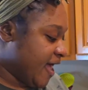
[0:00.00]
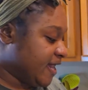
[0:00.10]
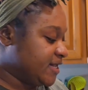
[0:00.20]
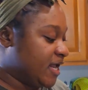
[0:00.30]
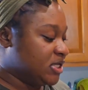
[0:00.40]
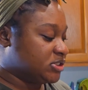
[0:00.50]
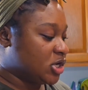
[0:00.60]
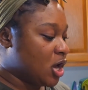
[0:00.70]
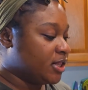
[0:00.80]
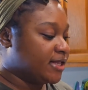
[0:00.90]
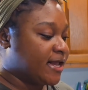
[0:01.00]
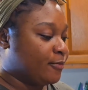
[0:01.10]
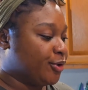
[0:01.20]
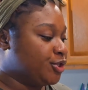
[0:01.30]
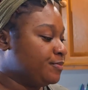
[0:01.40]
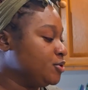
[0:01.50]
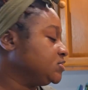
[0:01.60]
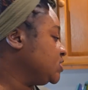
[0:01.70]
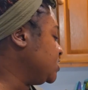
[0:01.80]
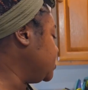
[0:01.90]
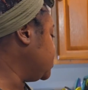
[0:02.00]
And that is all that I'm going to be using